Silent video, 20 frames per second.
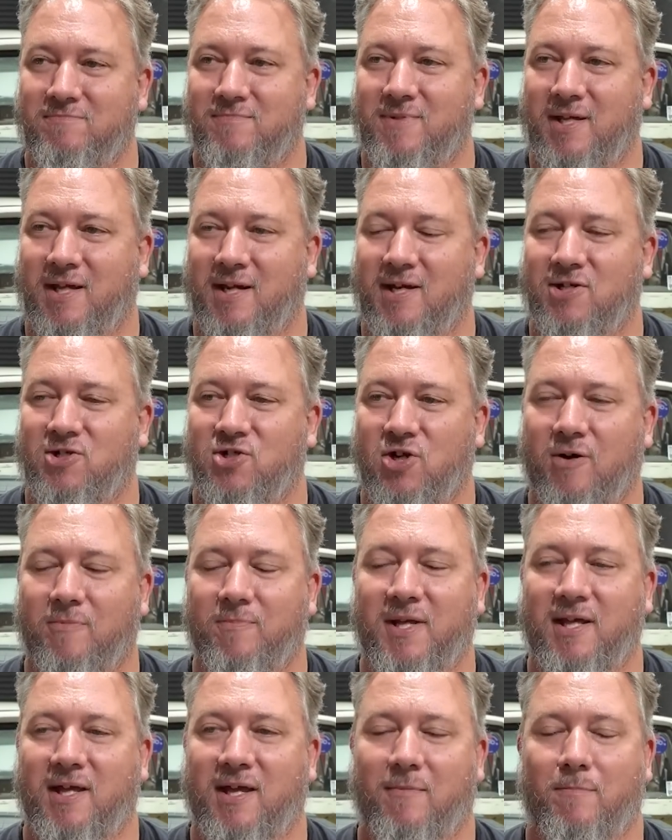you know,
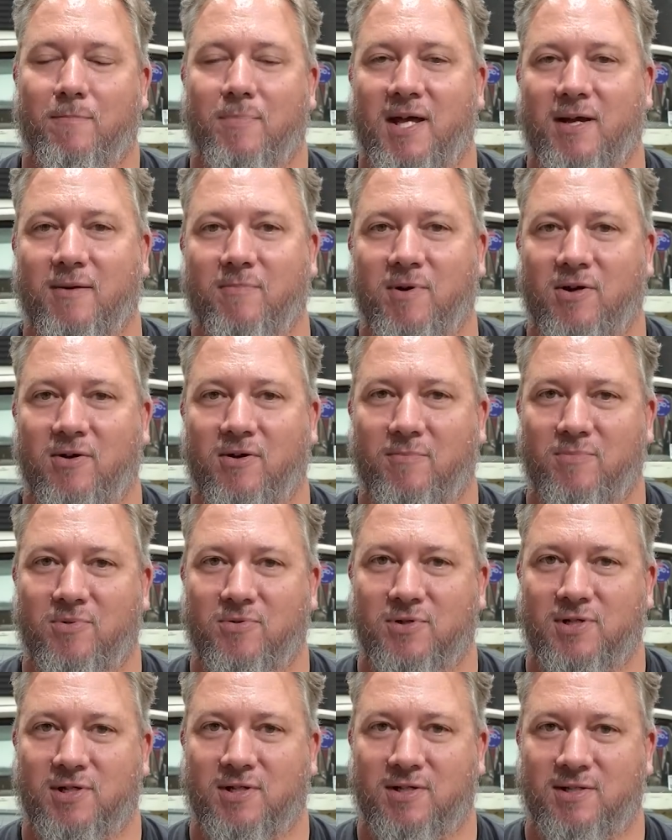chopping out blackberry
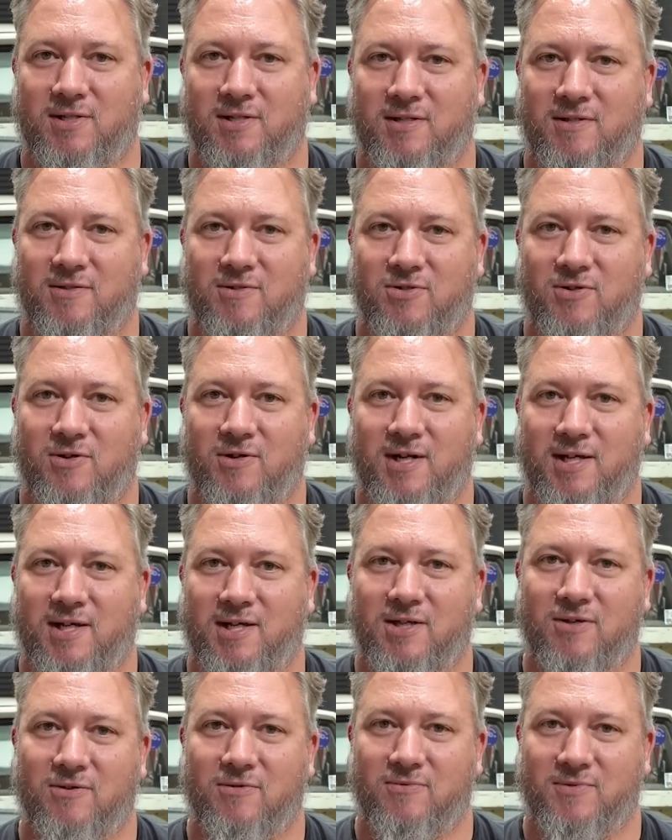bushes and trying to
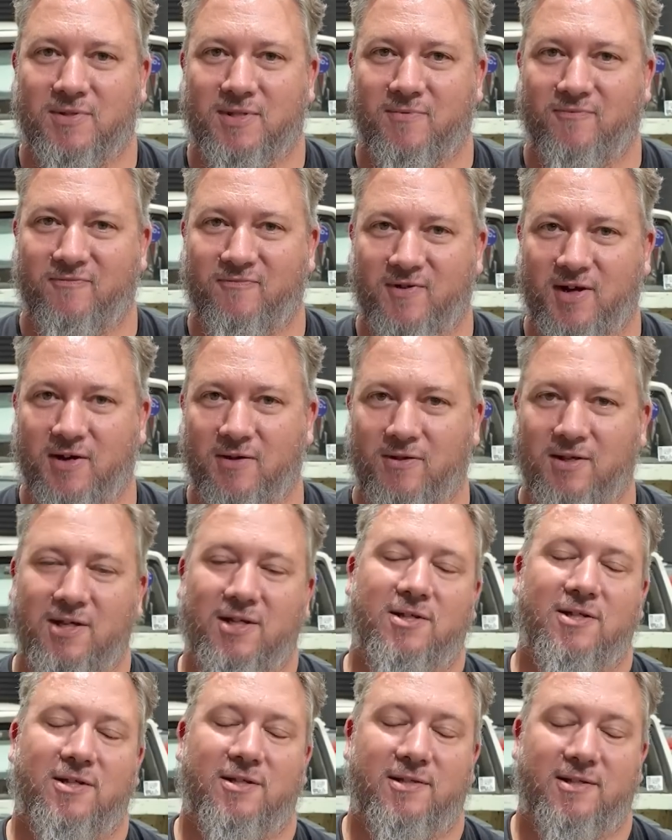kill some
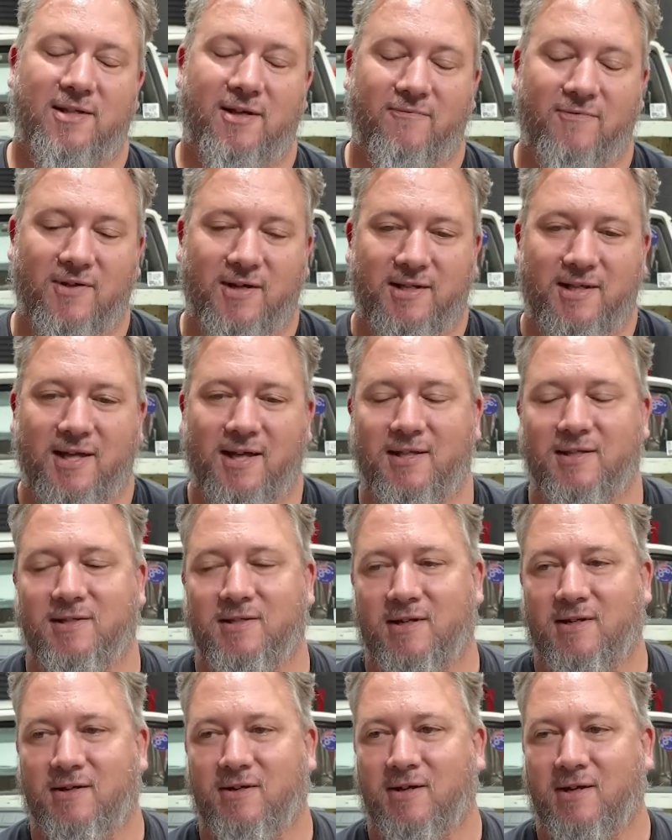foliage and stuff like that.
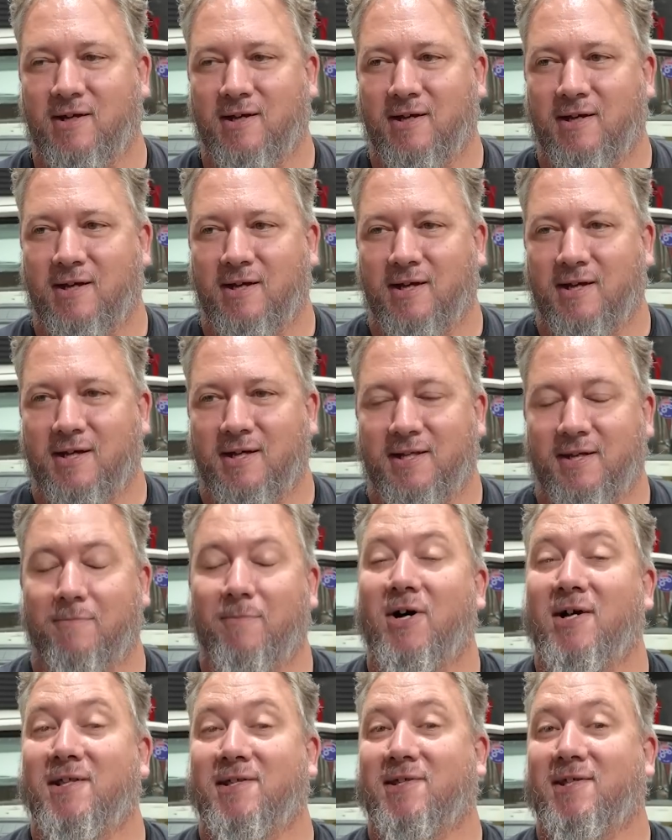So you
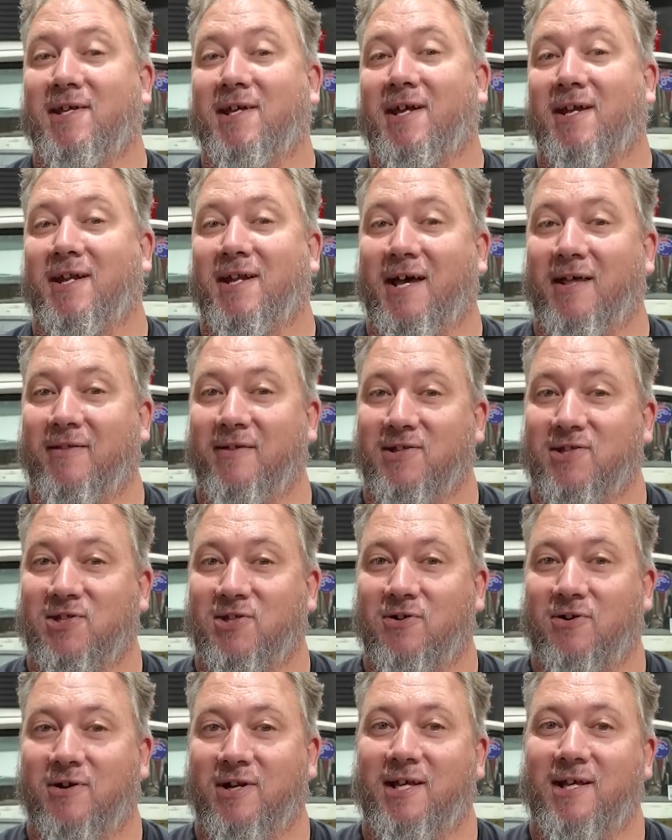might see another
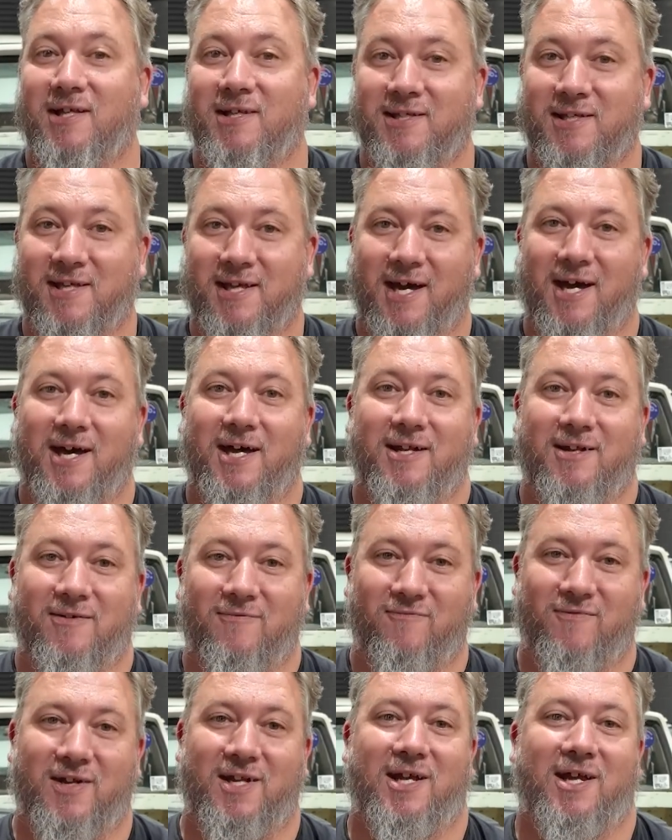Scotty's
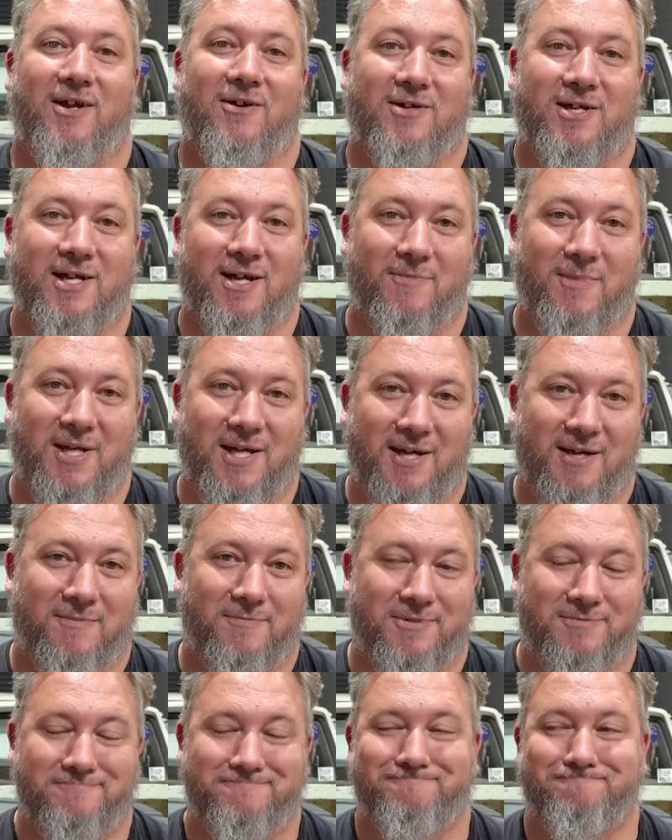Garden video coming up.